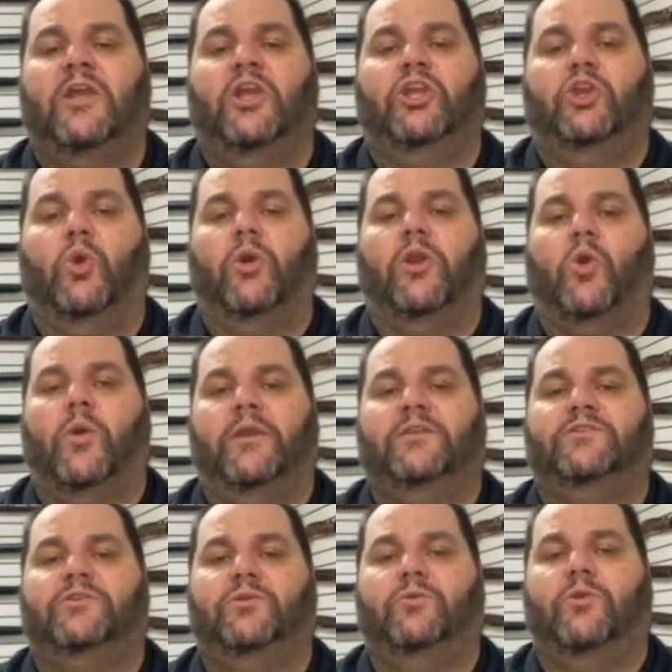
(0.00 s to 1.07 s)
you're going
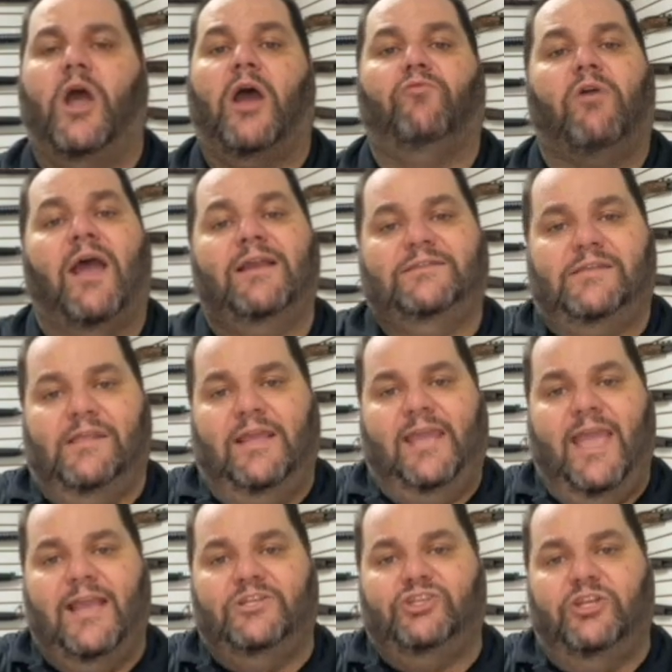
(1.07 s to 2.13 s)
to not rise to the
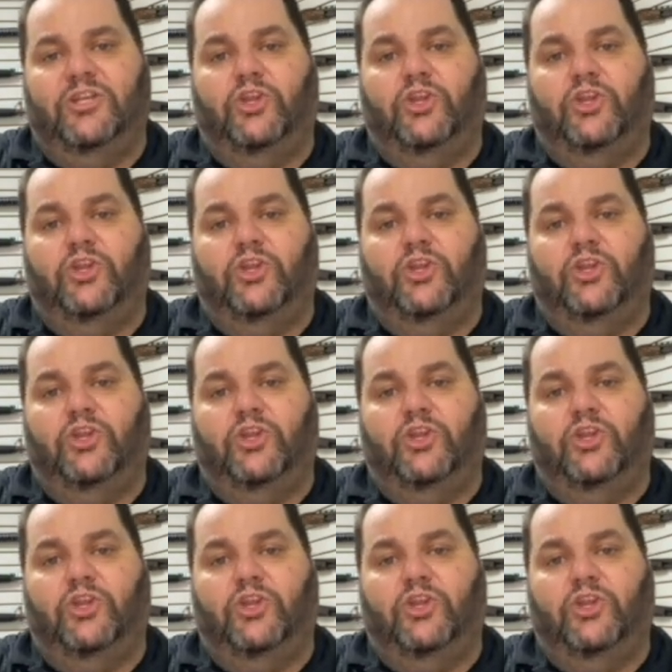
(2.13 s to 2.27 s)
occasion.